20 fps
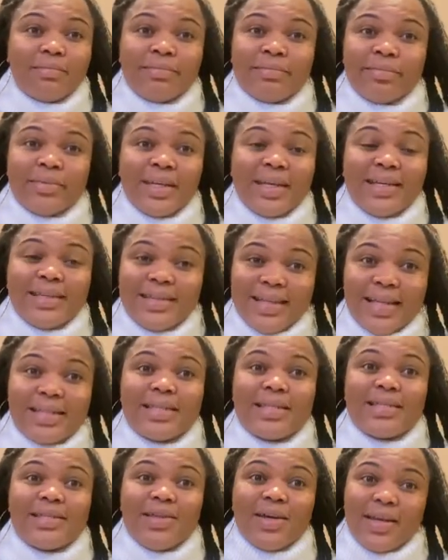that
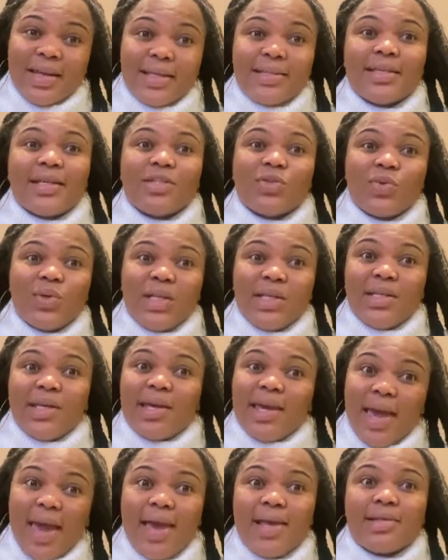is not necessarily the
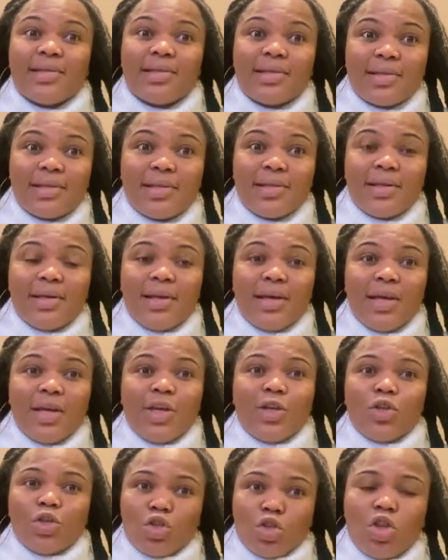case.
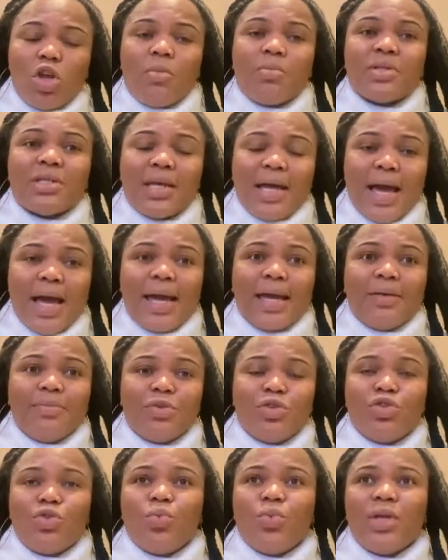Sometimes
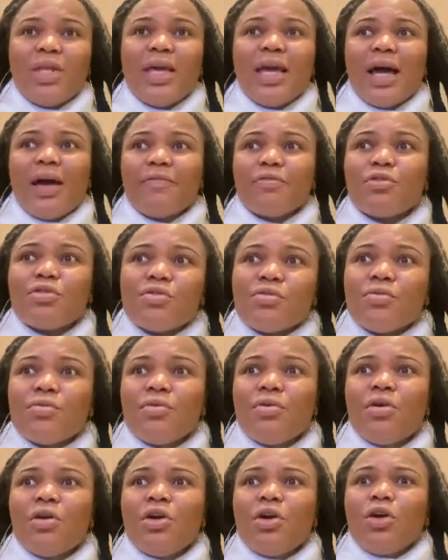you really have to
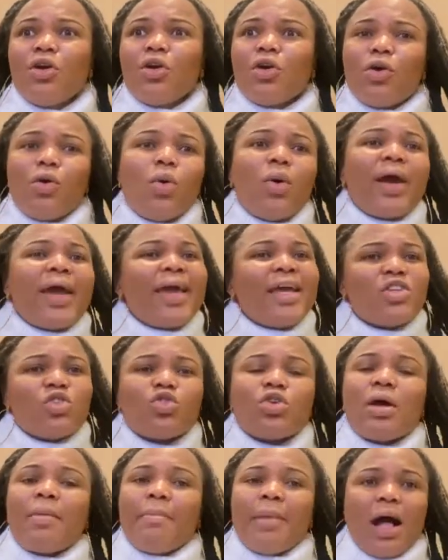go
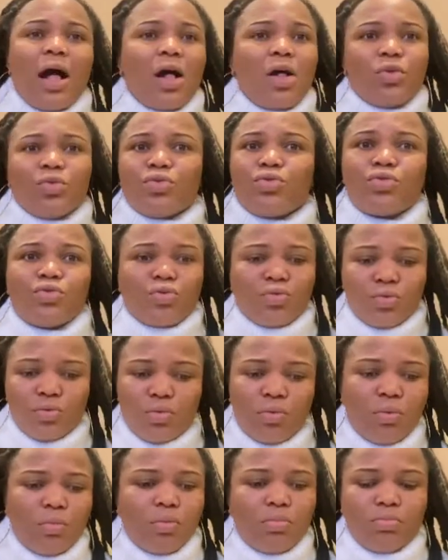extra miles
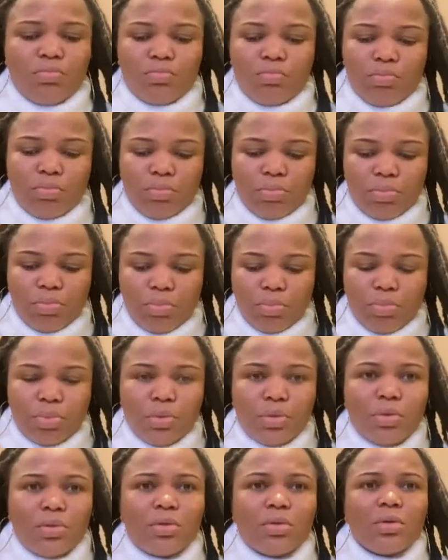to,
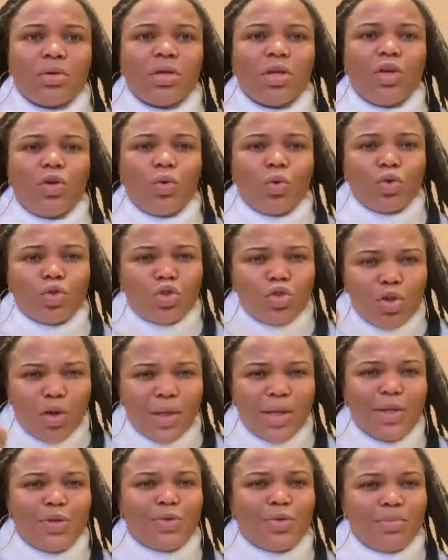you know,
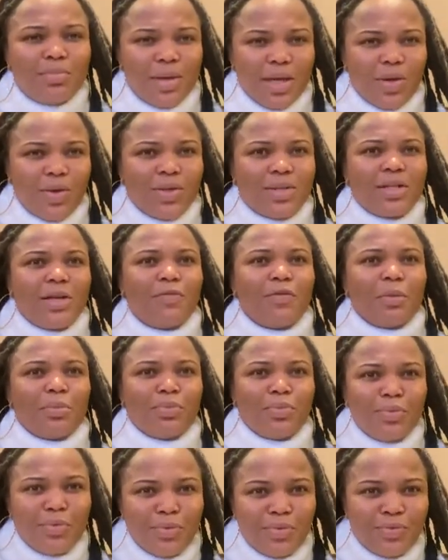study to make yourself
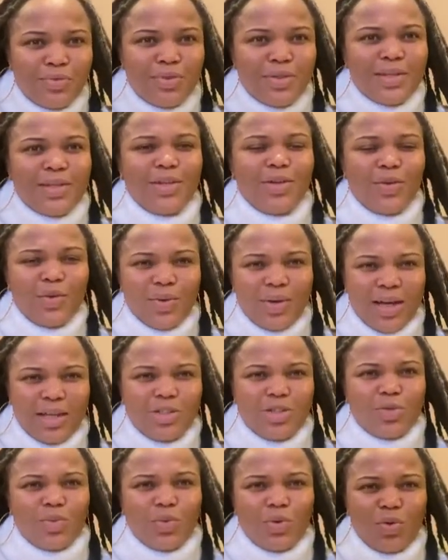approved. You know, I
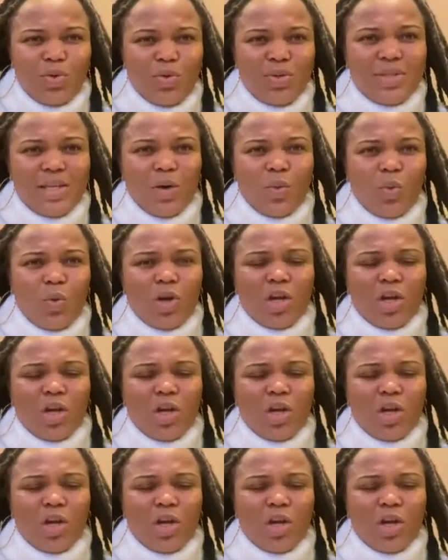just want to use that word.